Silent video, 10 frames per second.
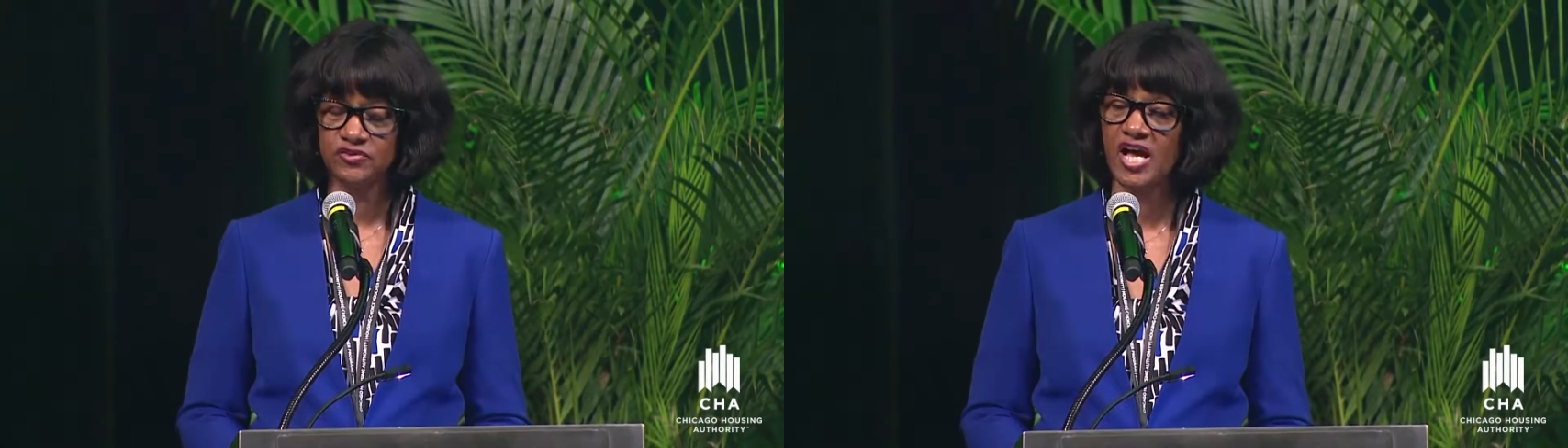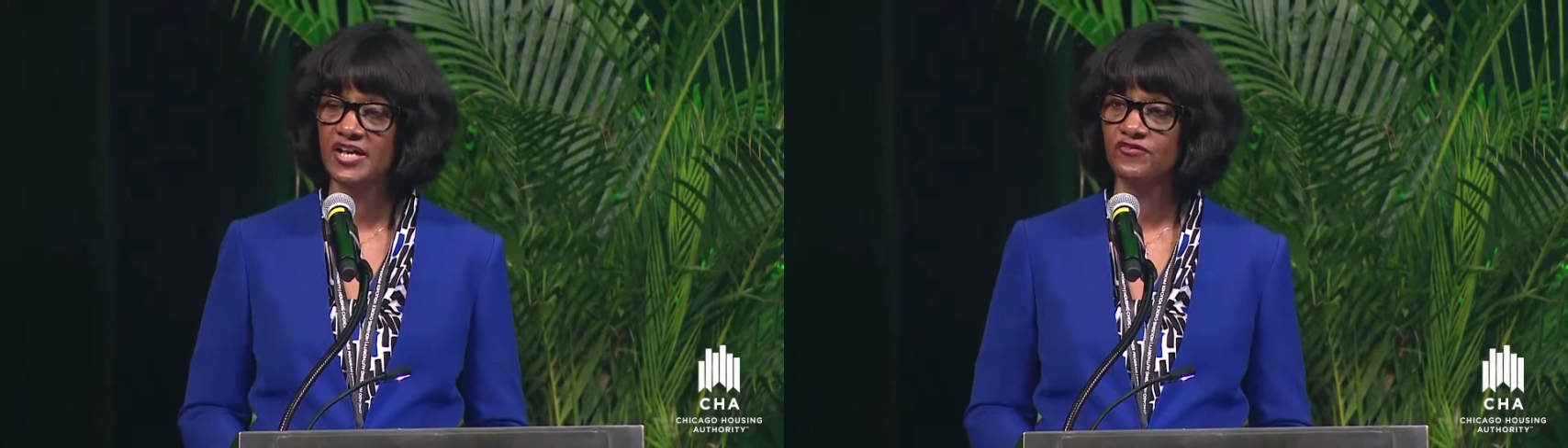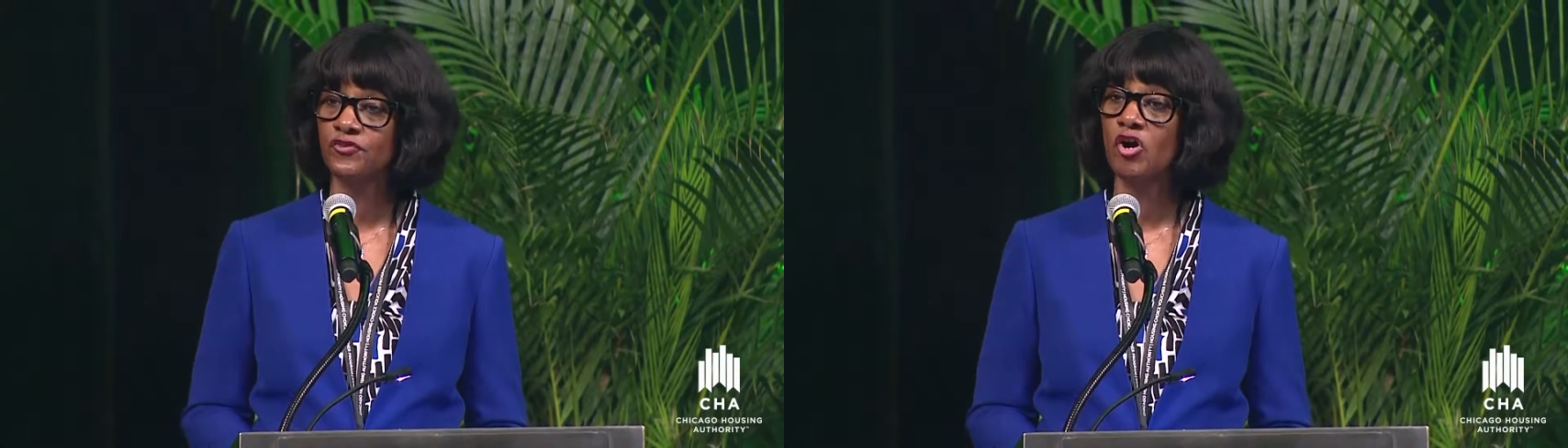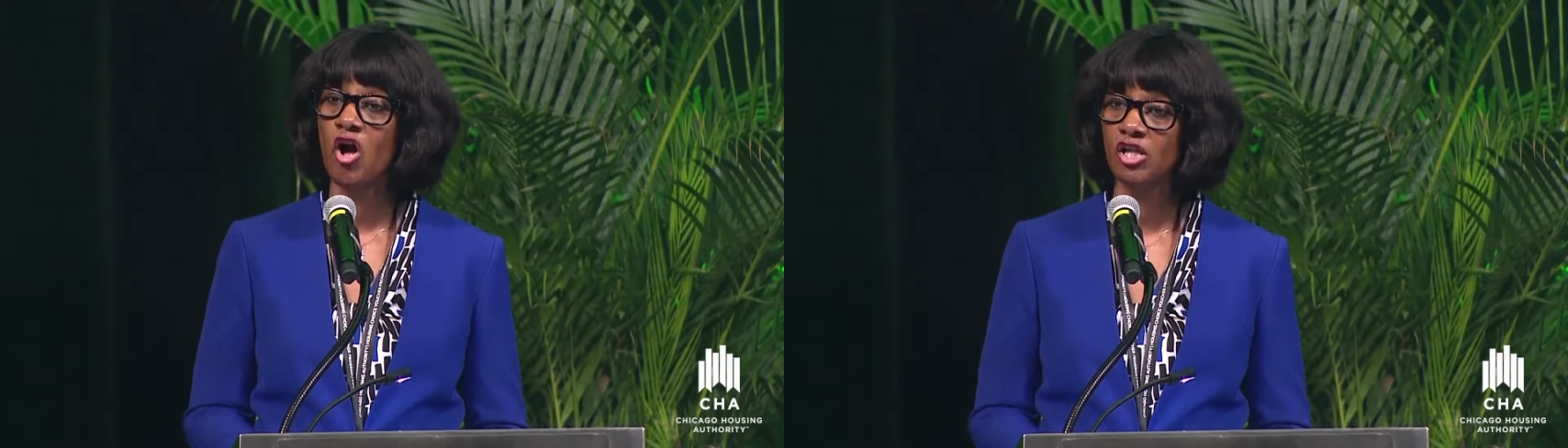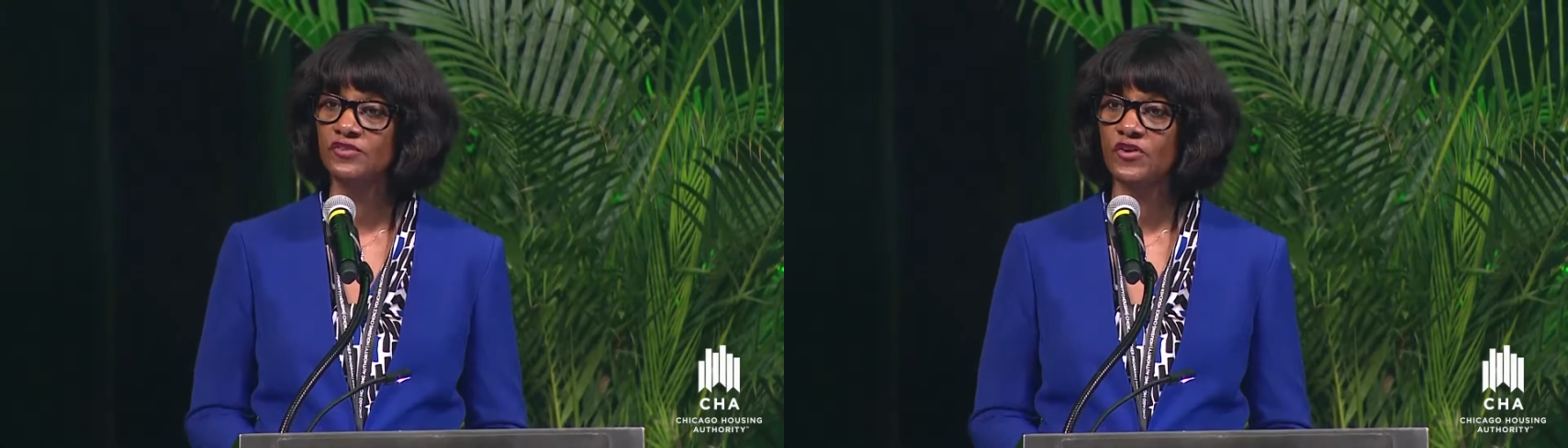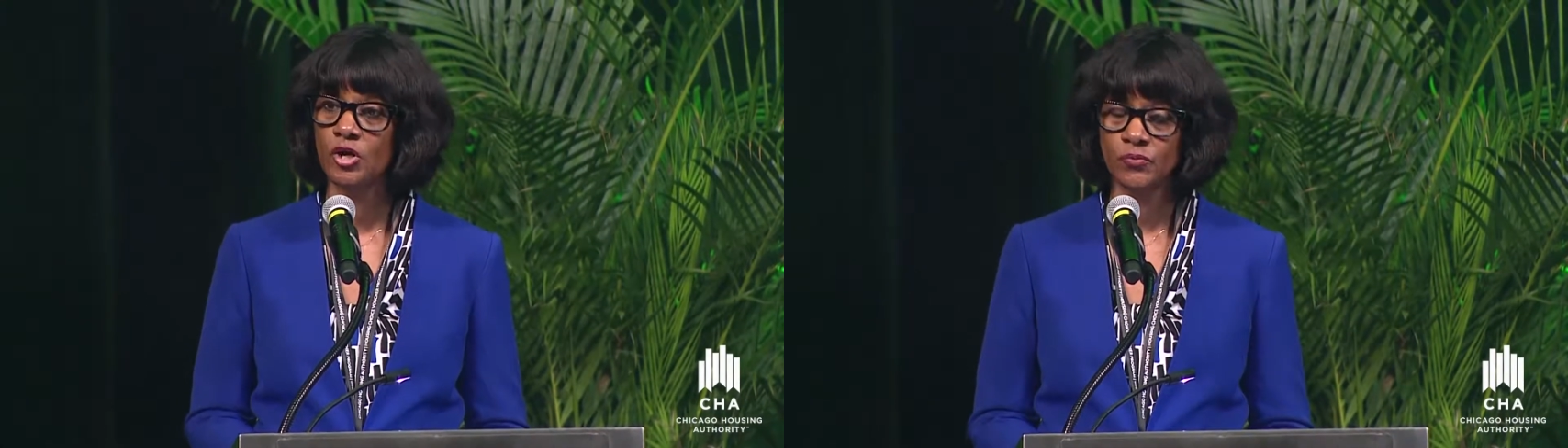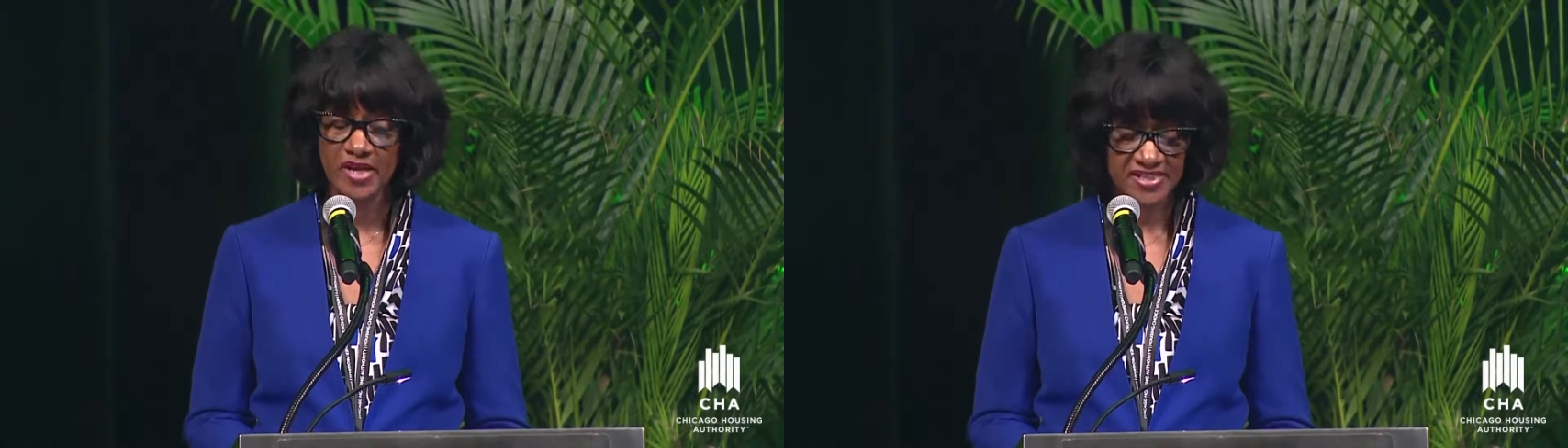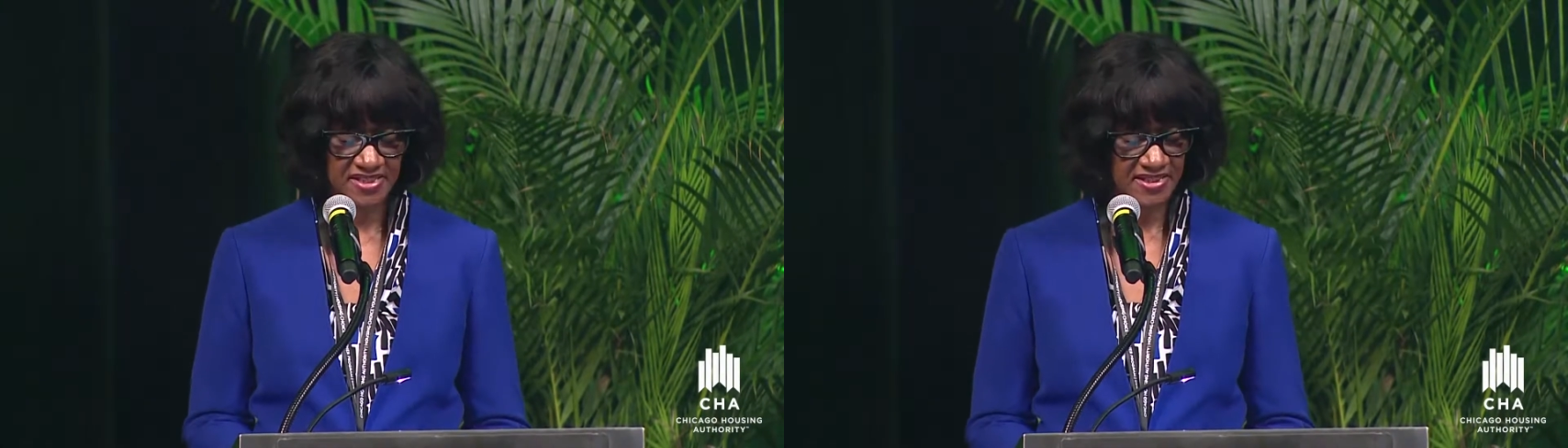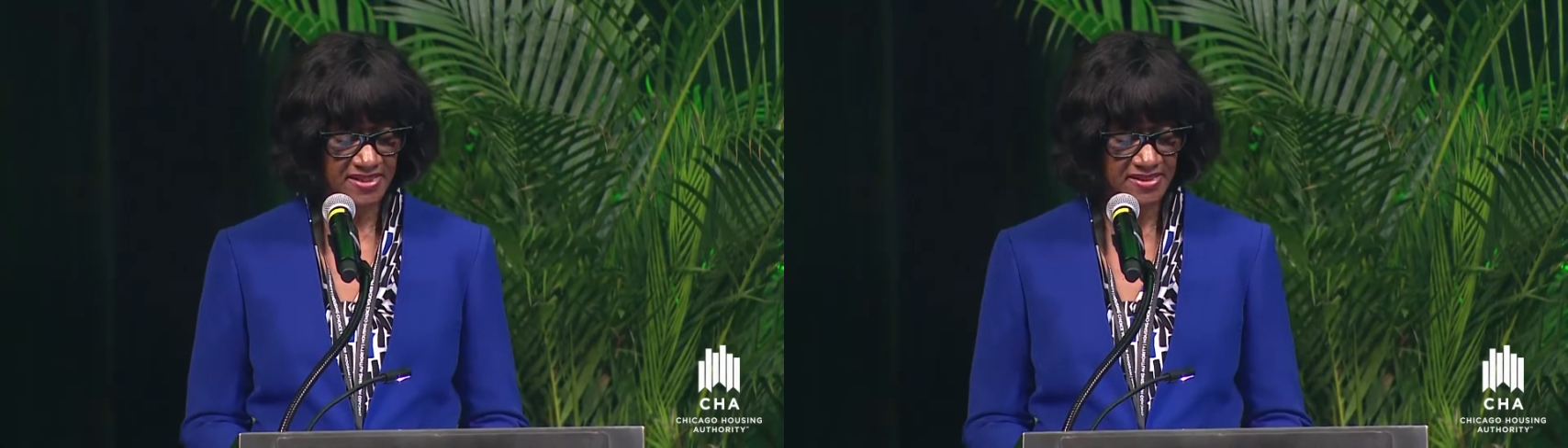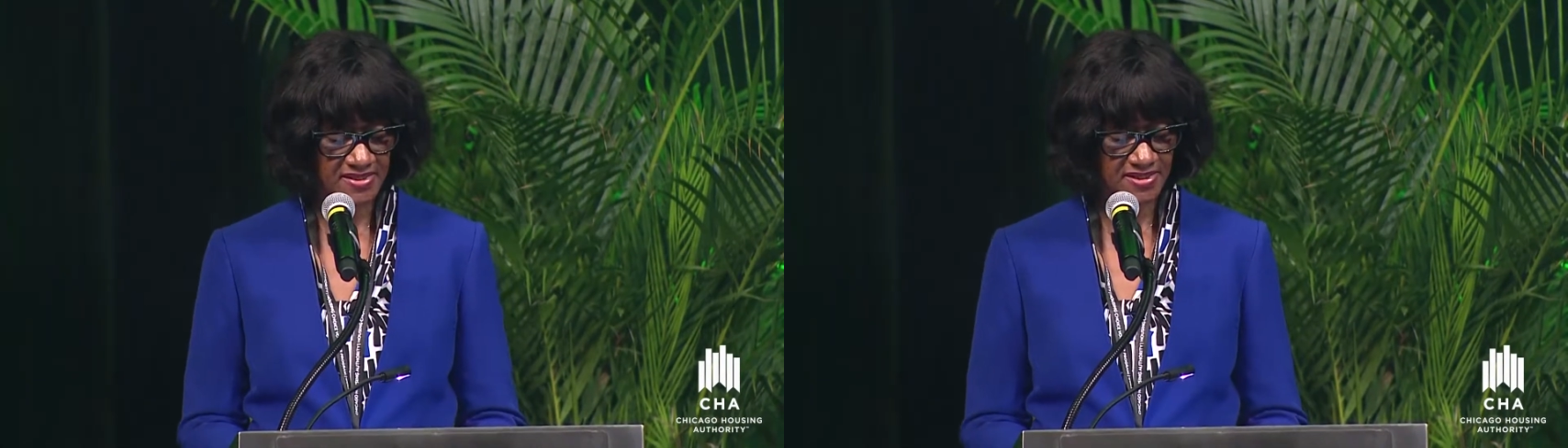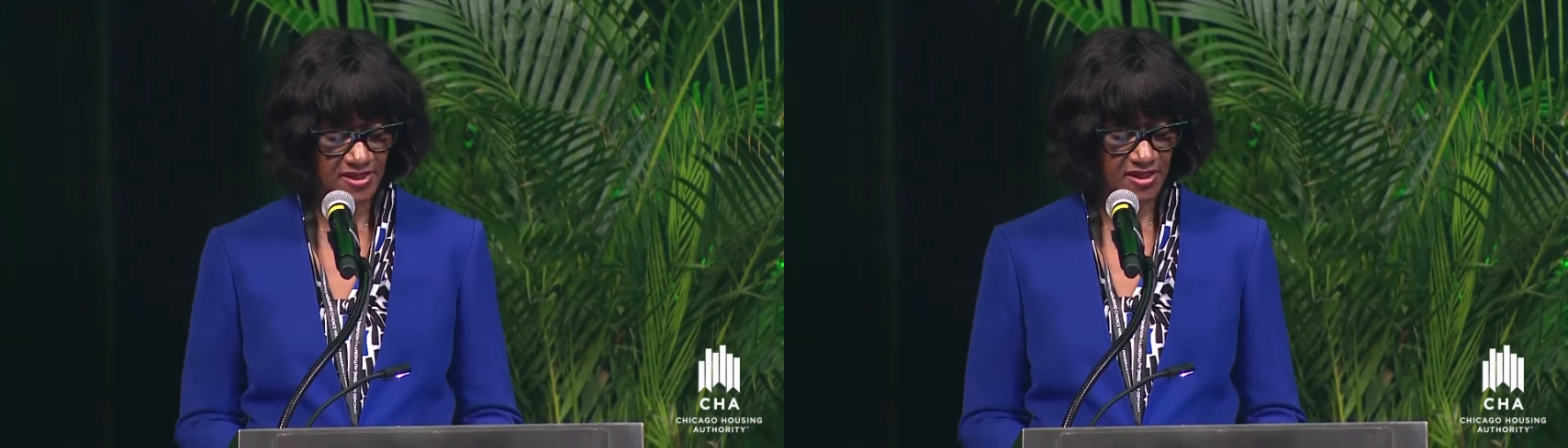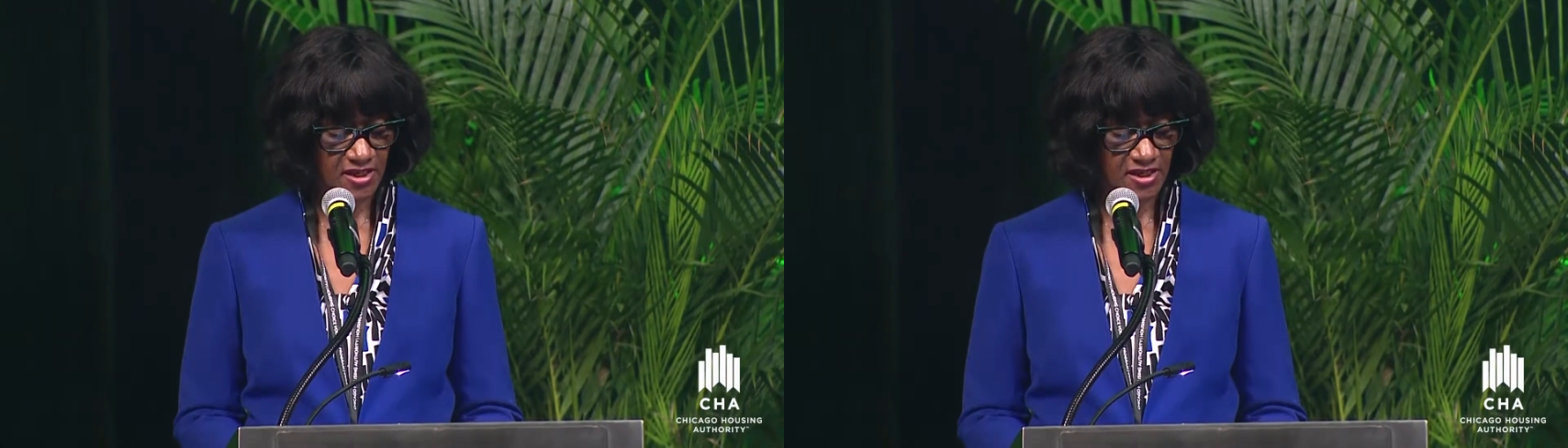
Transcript: life for all of our residents